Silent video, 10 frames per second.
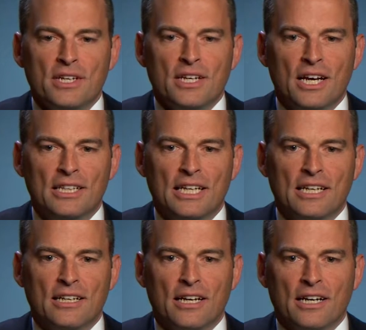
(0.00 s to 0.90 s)
And
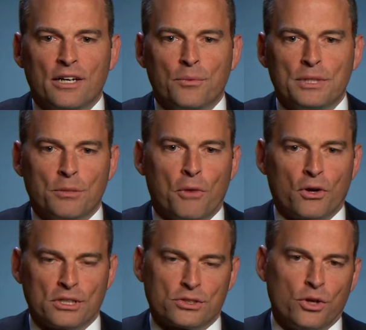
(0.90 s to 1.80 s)
then with
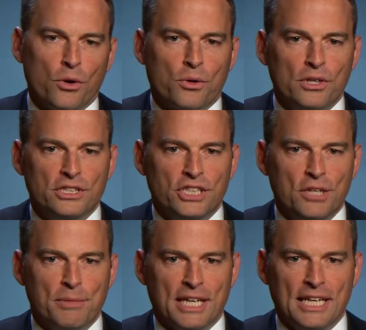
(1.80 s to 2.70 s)
DeMarcus Croker and
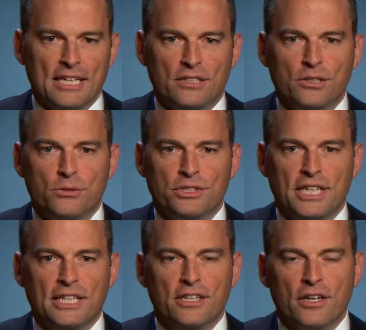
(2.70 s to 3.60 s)
G. McGee, two
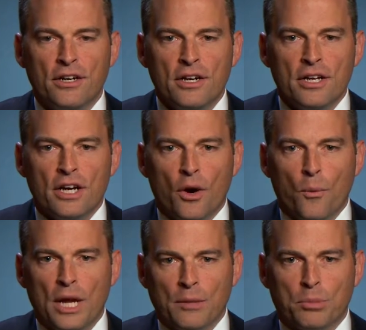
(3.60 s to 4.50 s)
senior
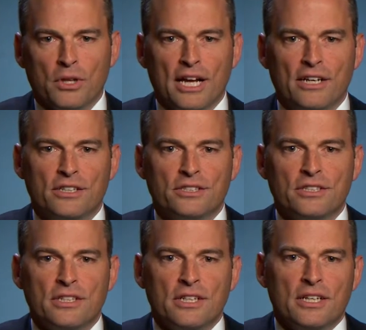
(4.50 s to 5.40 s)
wing
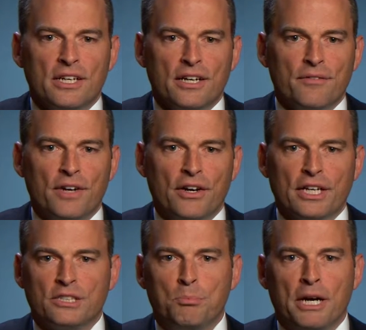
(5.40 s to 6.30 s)
players, very
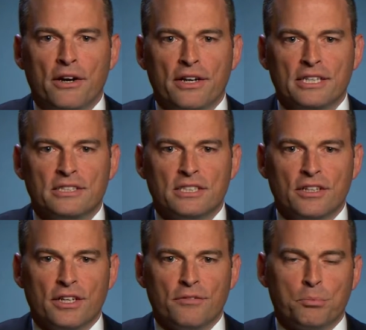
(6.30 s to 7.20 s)
experienced,
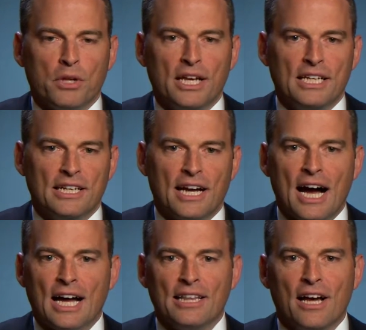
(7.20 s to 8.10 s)
have played at a
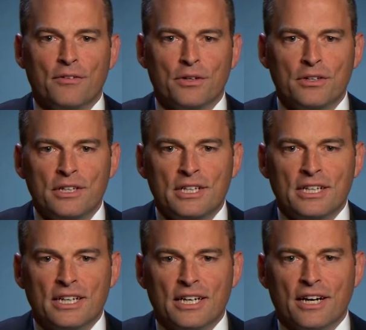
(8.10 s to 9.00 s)
high level,
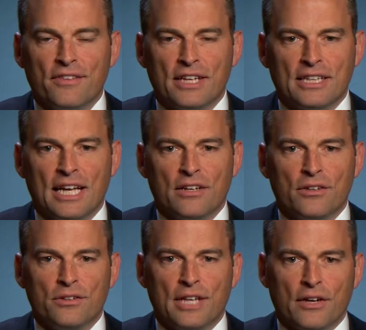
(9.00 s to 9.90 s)
I think
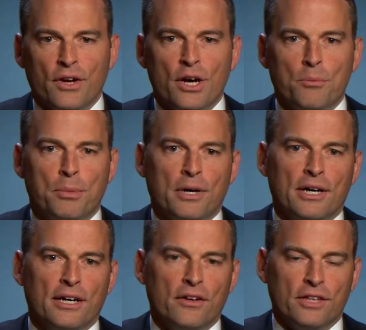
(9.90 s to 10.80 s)
that'll help
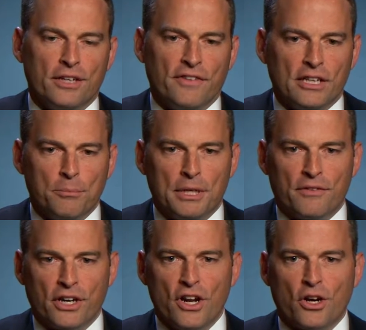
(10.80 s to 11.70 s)
the development
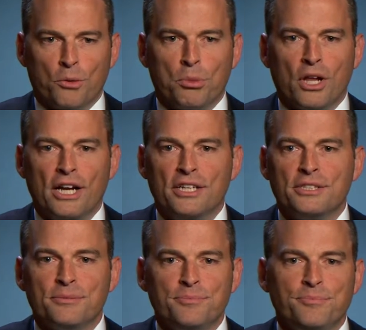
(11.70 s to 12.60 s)
of our younger players.